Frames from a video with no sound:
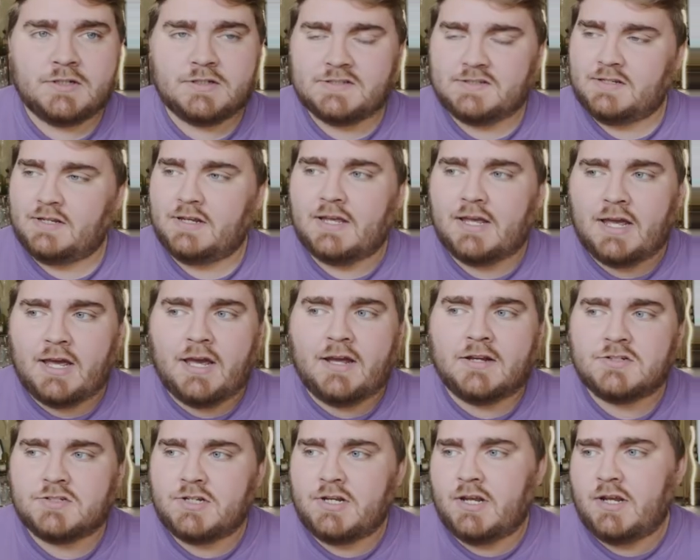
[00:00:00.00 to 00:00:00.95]
It's like a
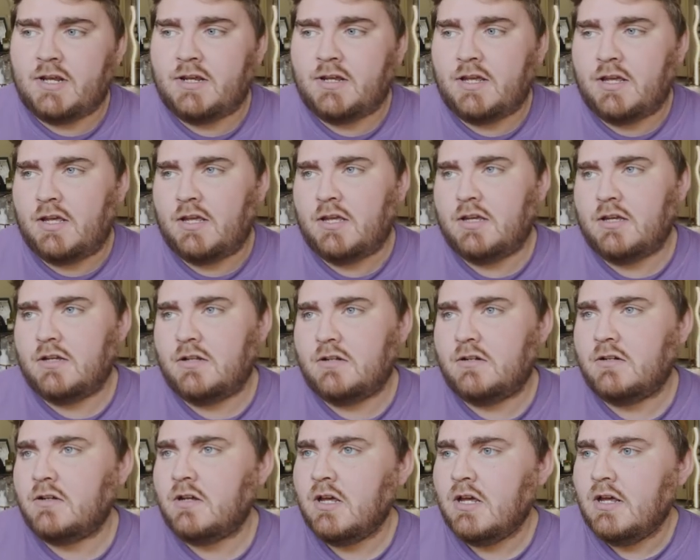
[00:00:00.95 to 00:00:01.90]
hashtag
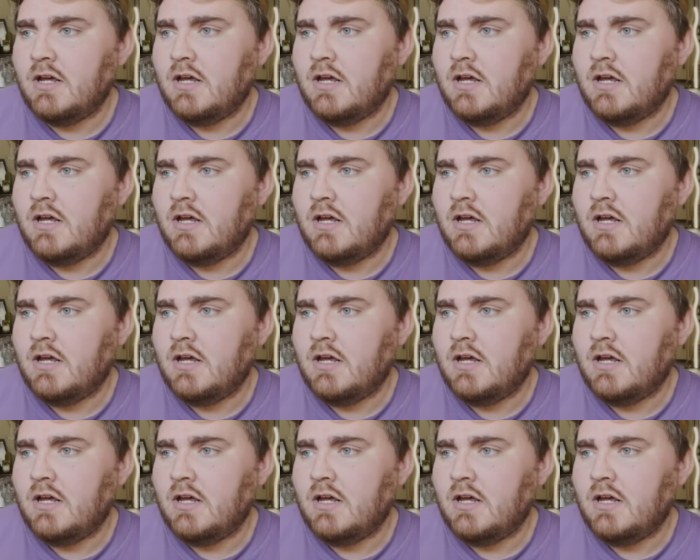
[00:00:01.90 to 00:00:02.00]
and